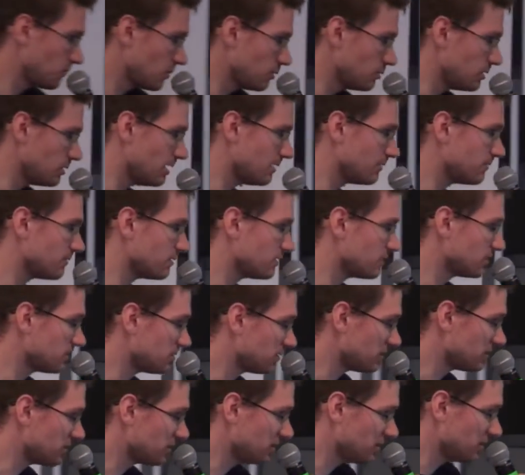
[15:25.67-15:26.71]
we have
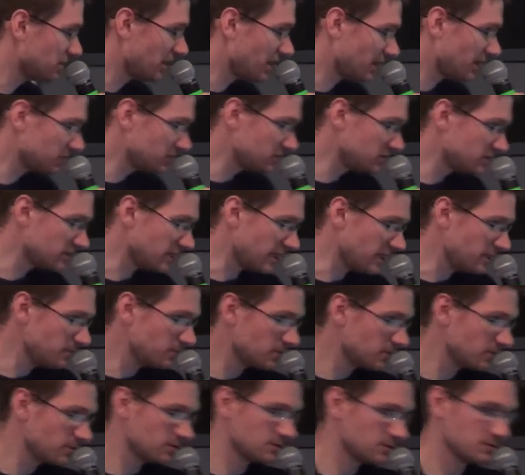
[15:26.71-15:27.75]
the account type.
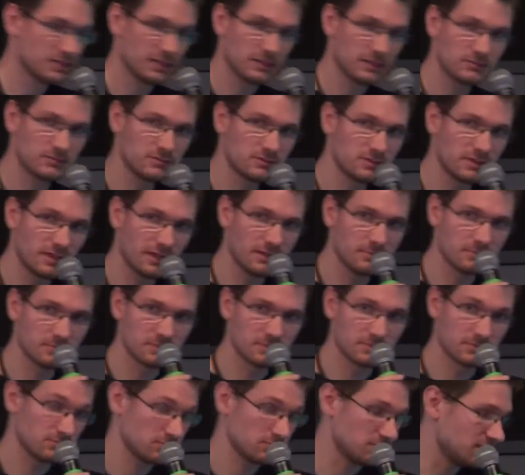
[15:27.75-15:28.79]
The account type,
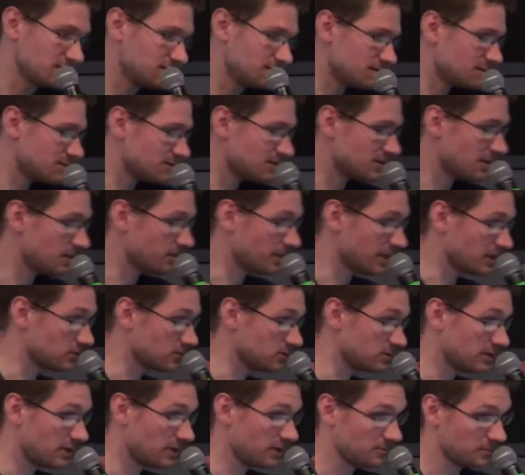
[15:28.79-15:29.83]
it's the same
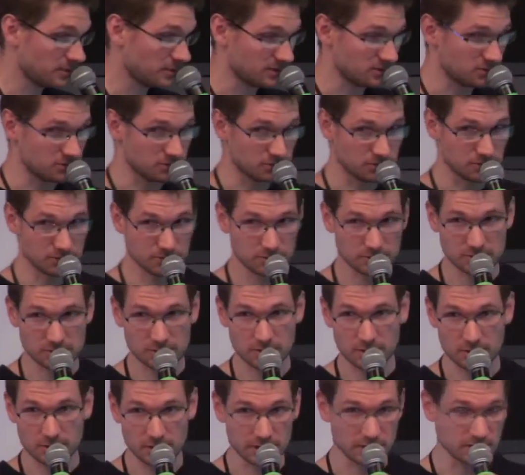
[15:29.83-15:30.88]
account type as you used
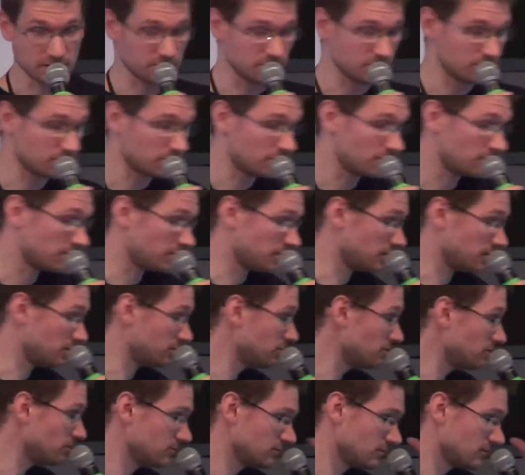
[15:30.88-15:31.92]
in your
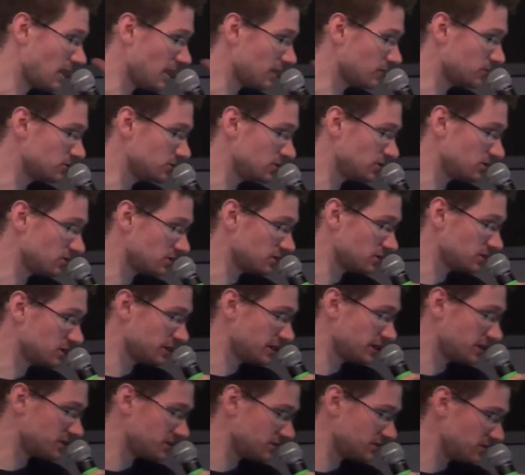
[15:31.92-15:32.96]
account
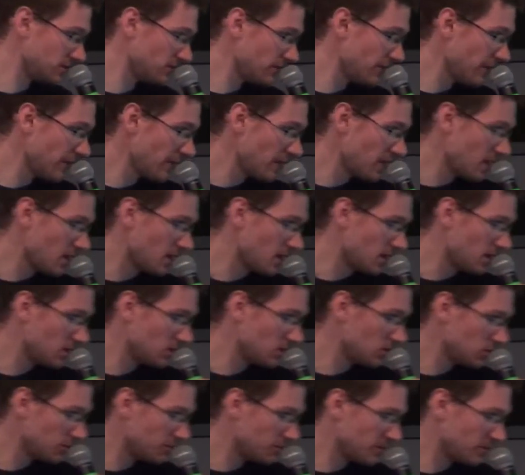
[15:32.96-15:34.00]
authenticator.
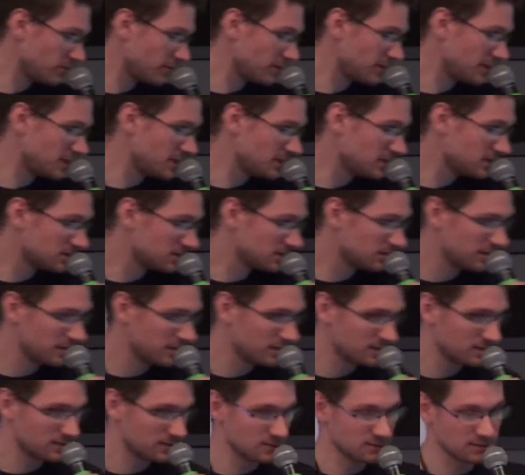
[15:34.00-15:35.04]
Allow parallel
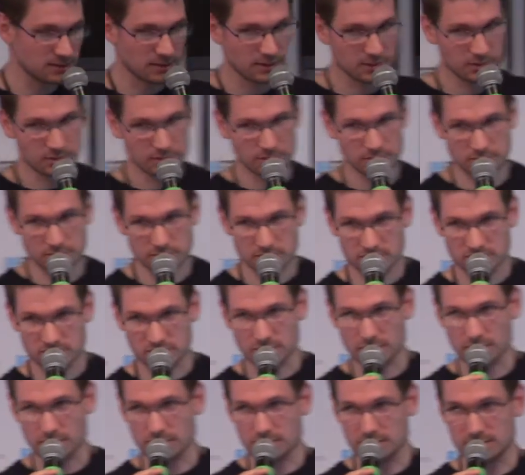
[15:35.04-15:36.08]
syncs is
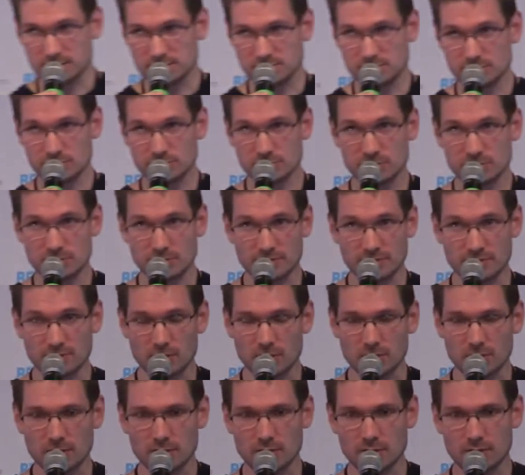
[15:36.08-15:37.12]
used
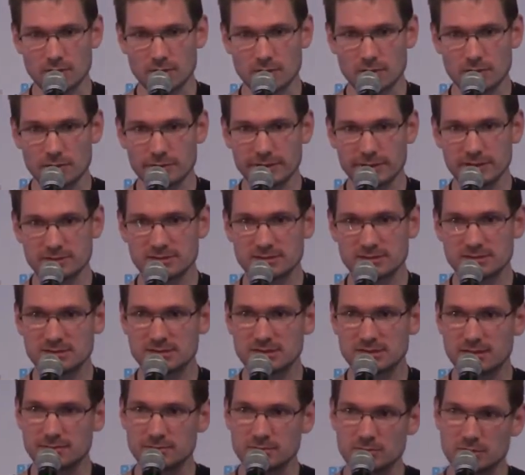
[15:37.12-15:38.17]
for allowing the
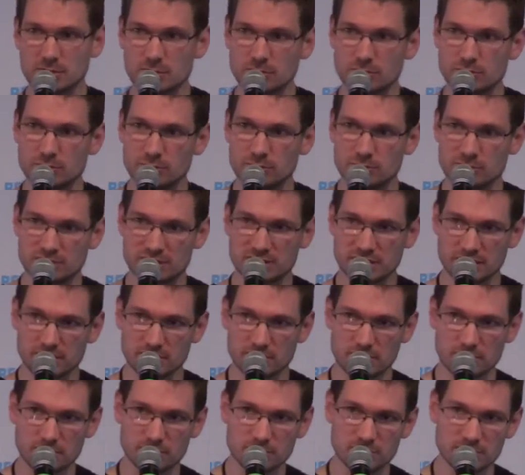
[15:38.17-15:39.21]
system to
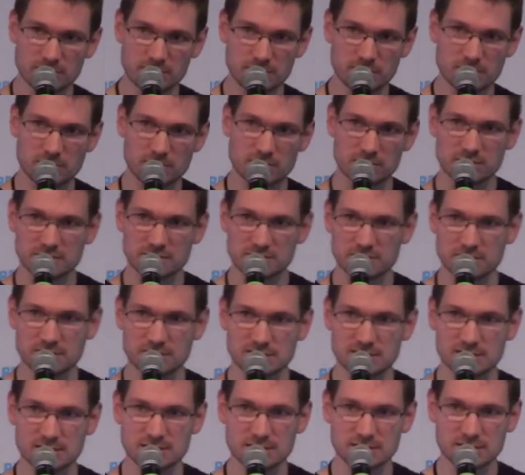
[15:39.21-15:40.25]
schedule multiple
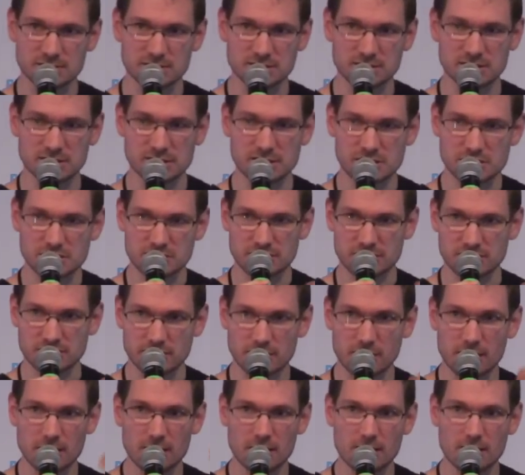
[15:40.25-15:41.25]
synchronization